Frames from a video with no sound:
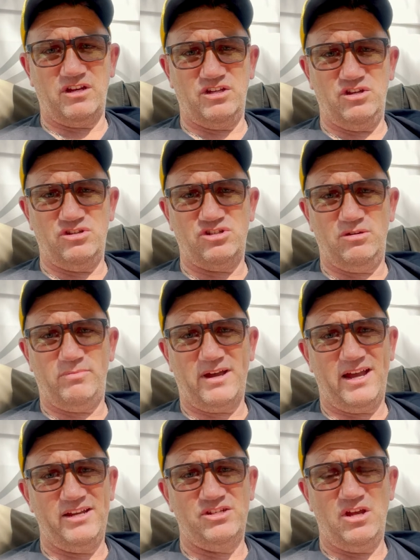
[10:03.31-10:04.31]
YouTube
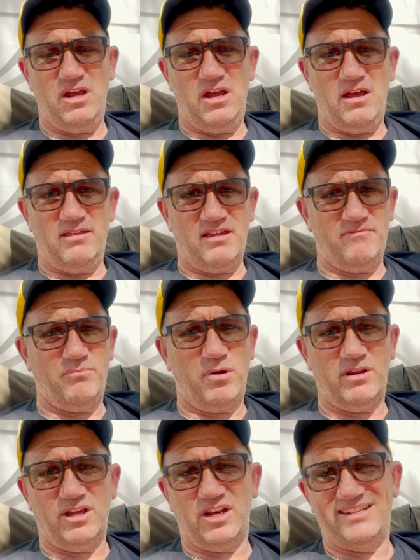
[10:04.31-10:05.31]
page. They've
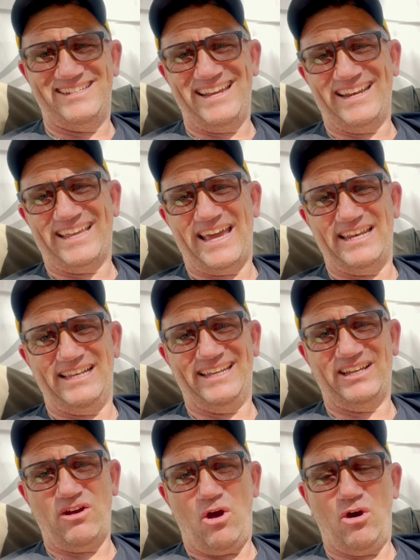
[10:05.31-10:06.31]
probably got a dedicated
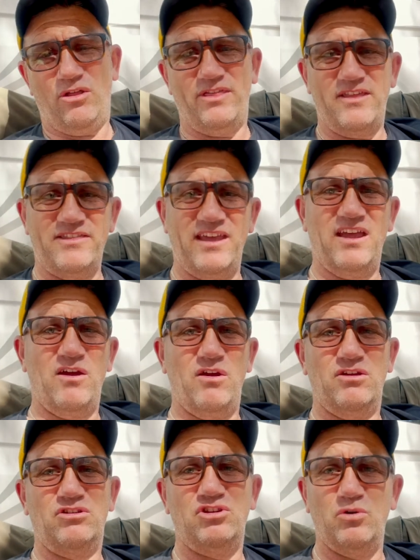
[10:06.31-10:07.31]
link on their
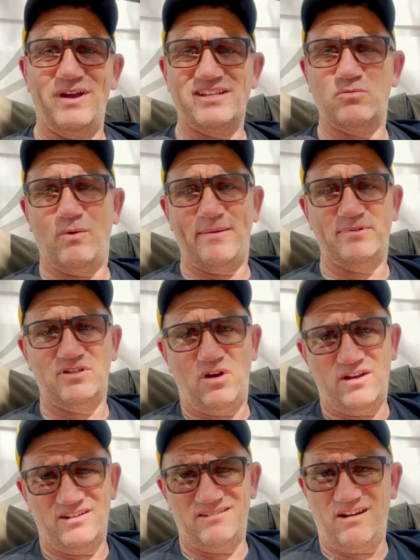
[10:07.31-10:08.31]
US website.
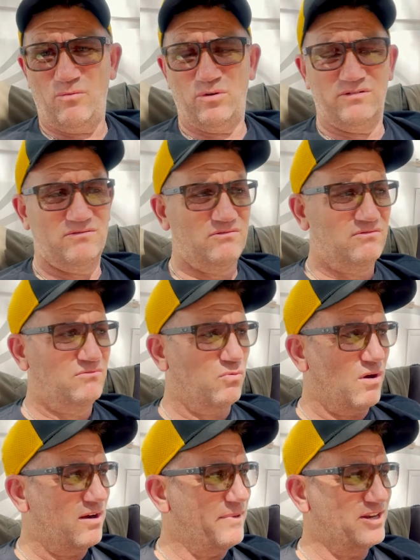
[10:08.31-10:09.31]
I wouldn't
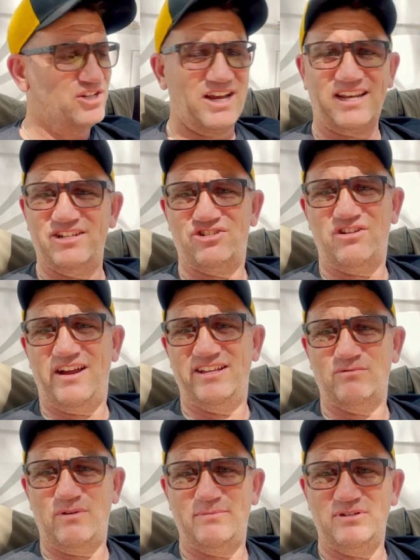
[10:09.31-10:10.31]
worry about checking Australia's
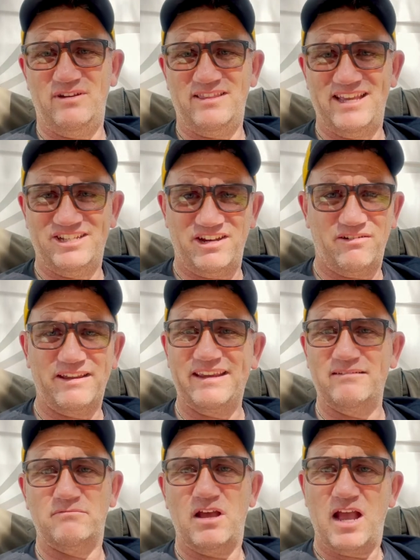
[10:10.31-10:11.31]
website. They're generally
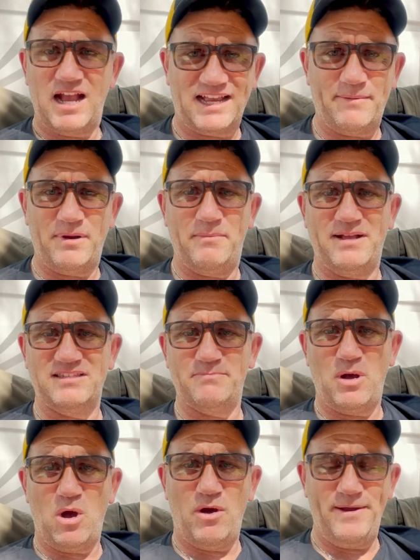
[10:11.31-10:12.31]
a couple of months
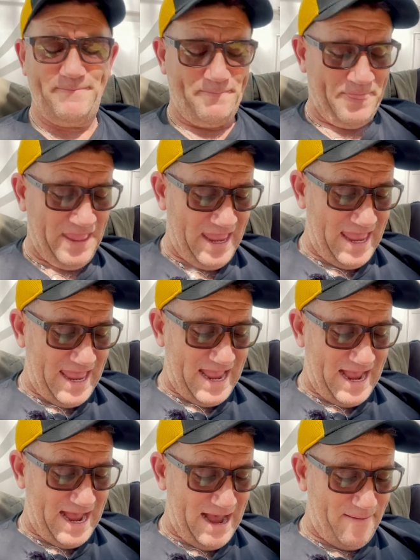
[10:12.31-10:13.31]
behind.
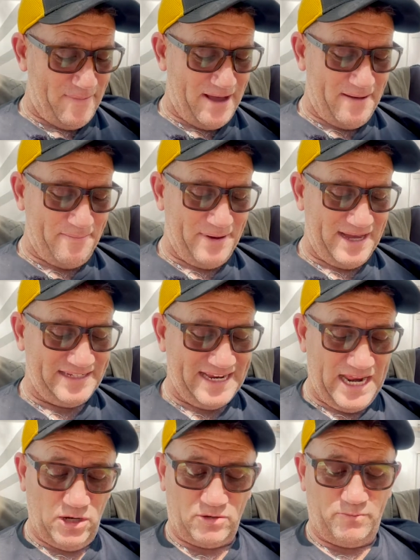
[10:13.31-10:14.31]
But yeah,
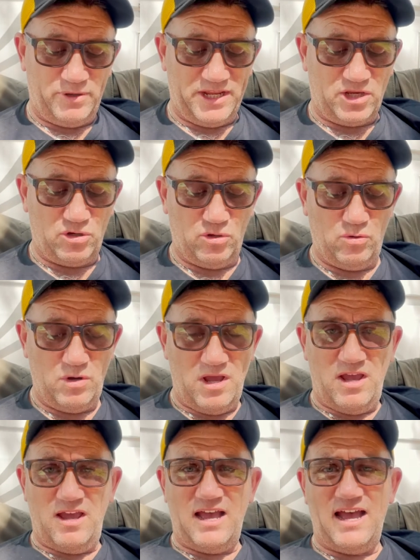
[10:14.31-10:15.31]
look, pretty cool.
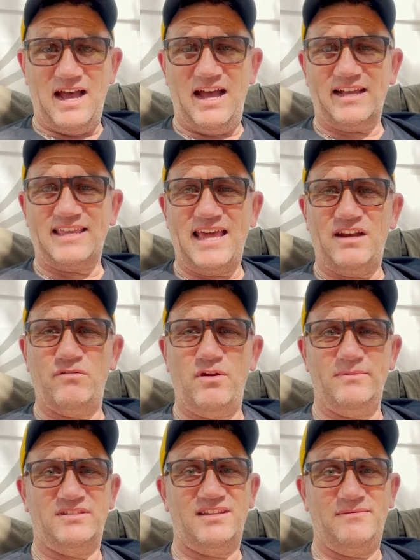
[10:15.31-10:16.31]
Canon rumours
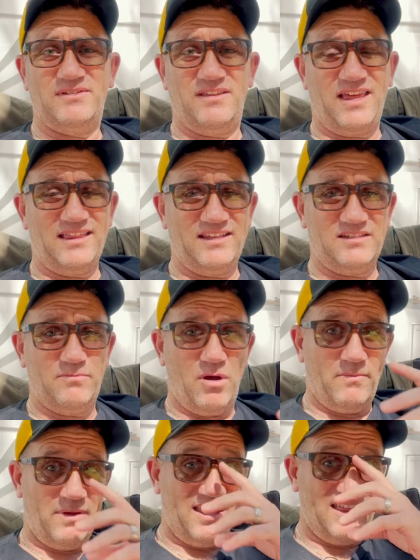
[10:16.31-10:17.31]
seems to think this might
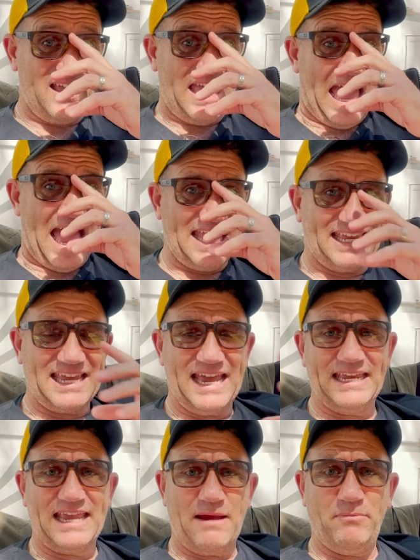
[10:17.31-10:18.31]
be their 8K
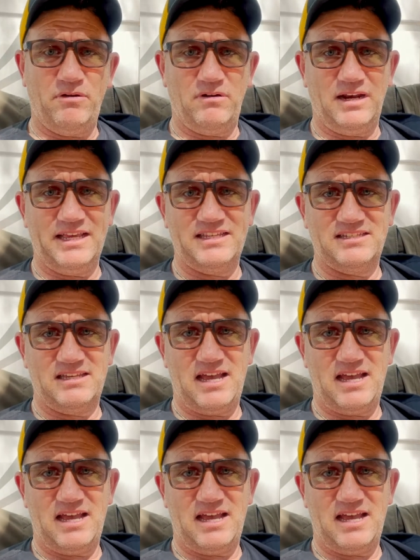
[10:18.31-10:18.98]
camera release,